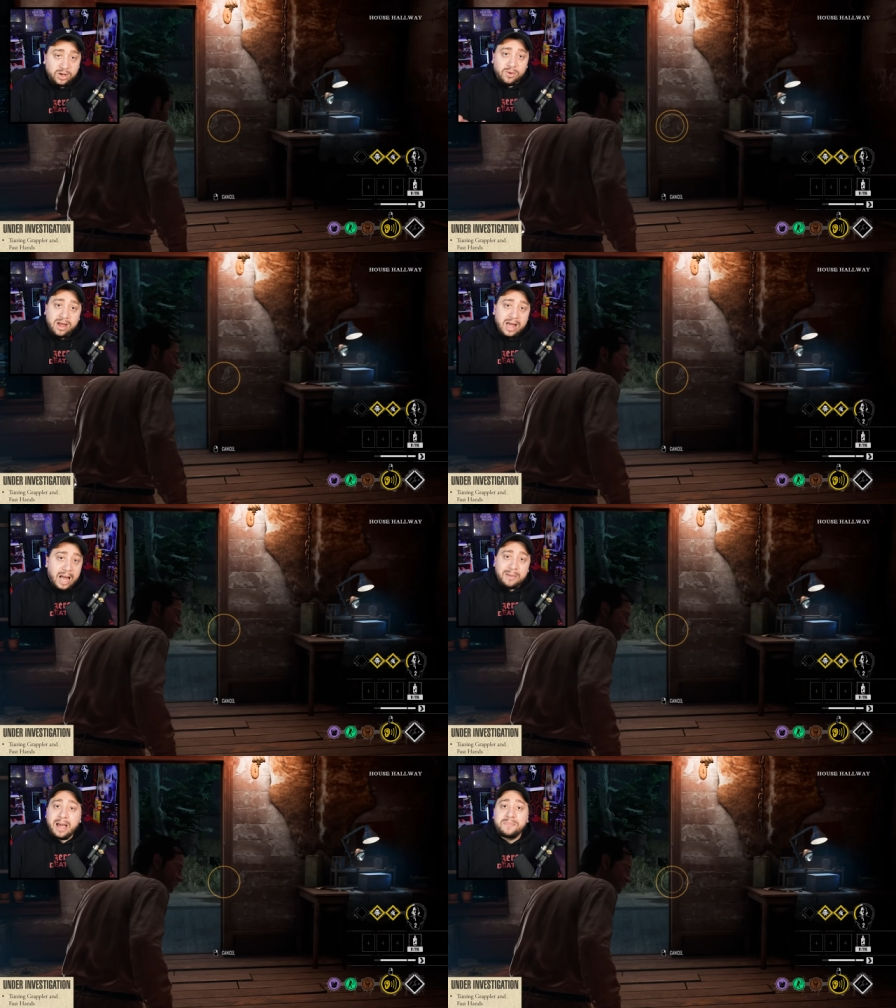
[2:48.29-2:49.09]
So
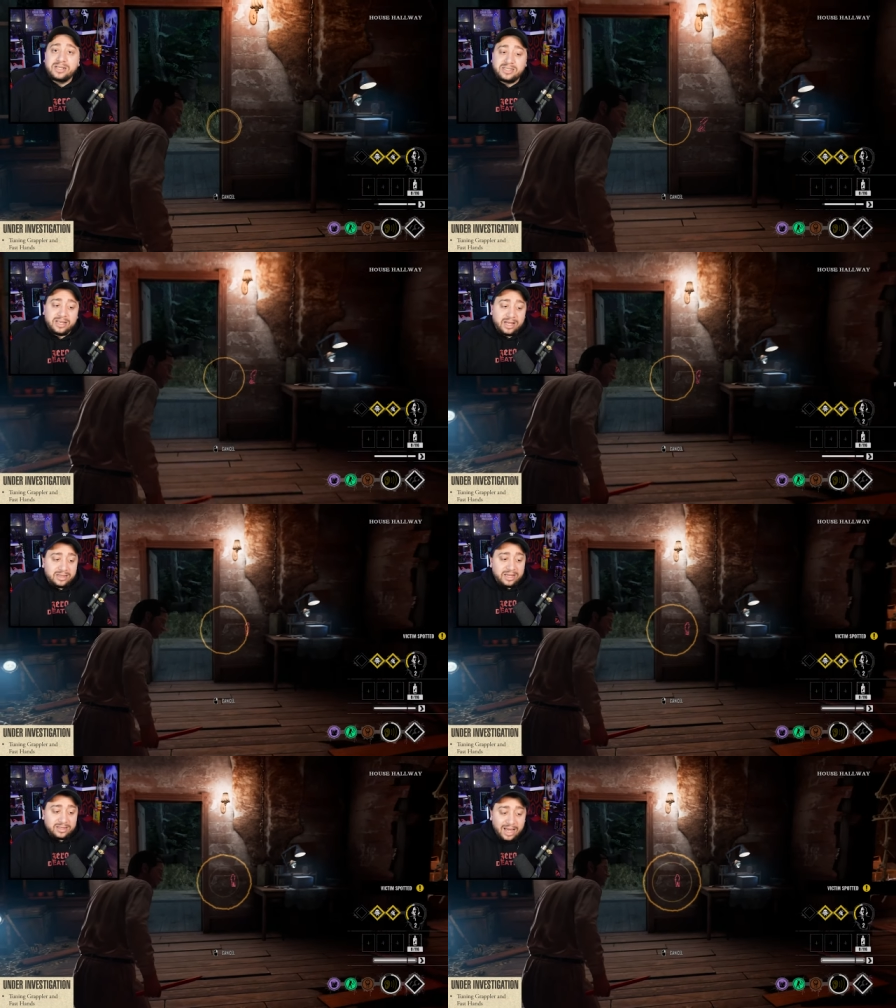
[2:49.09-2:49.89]
I'm happy to see
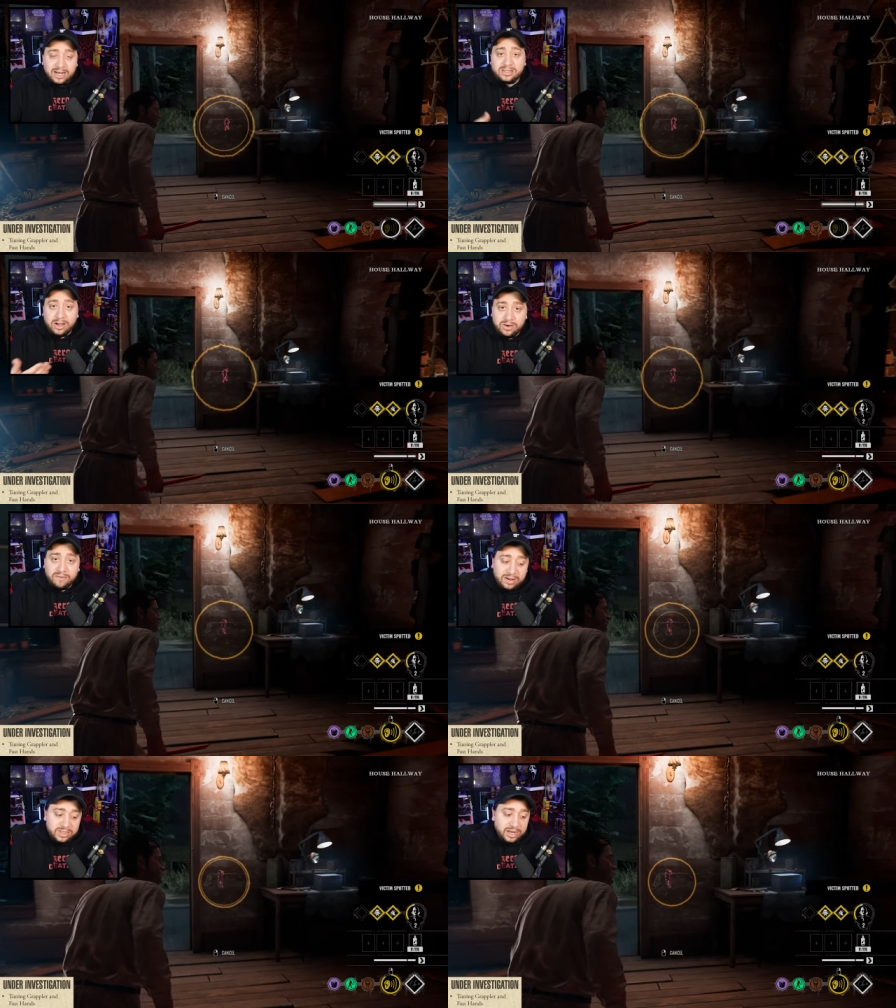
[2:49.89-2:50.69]
that, that that is
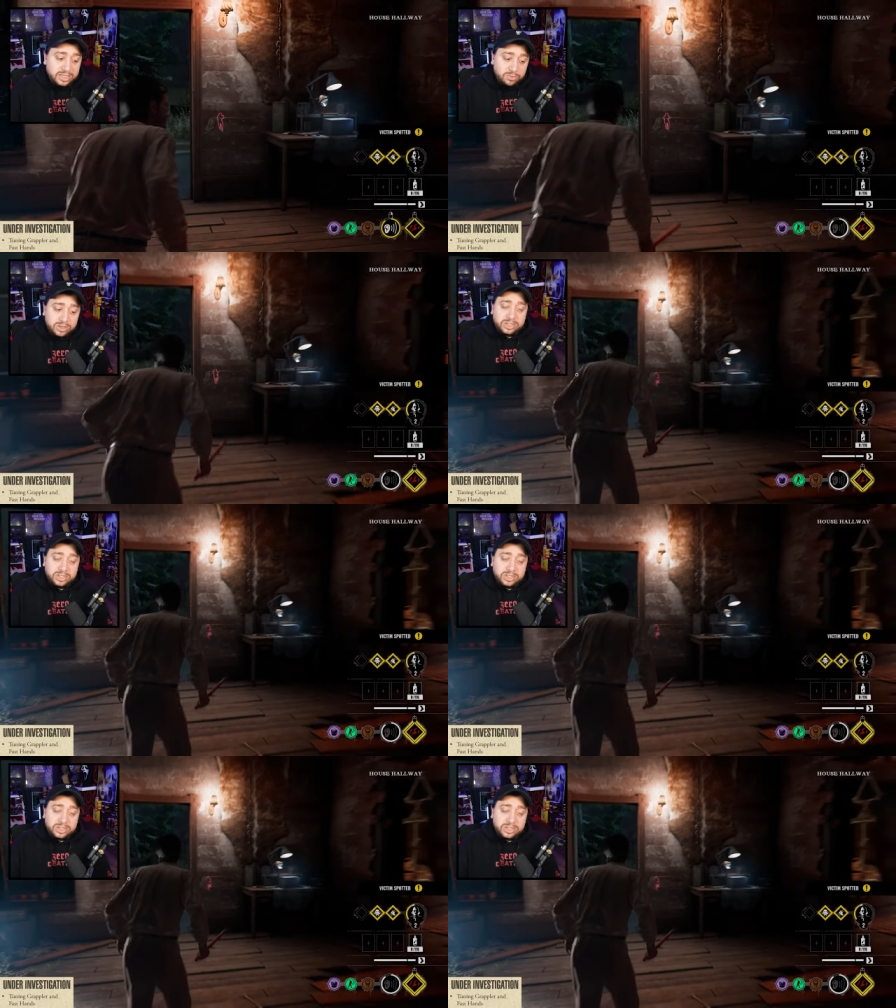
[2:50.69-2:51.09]
under investigation.